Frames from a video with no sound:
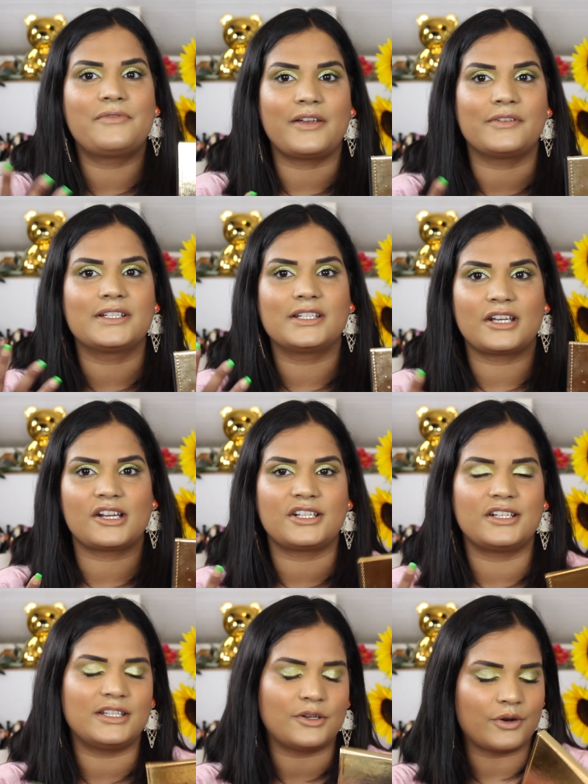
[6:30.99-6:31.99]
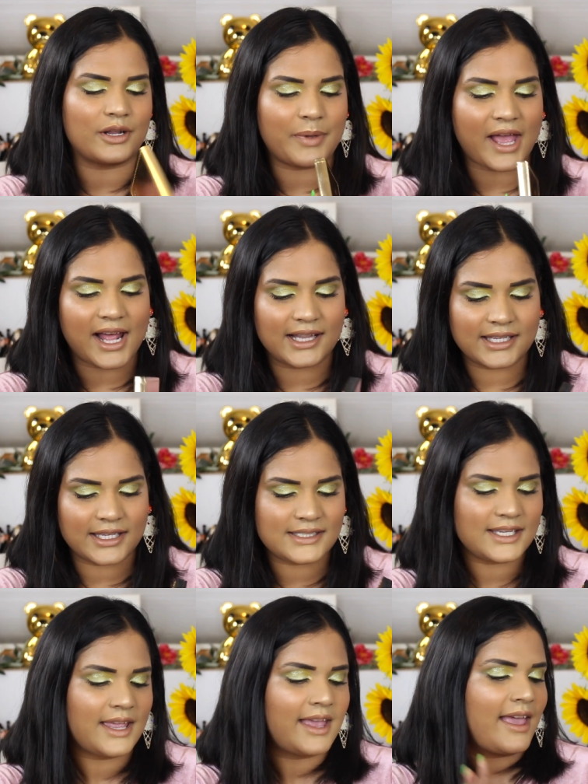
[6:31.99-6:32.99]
favorite Natasha Denona palette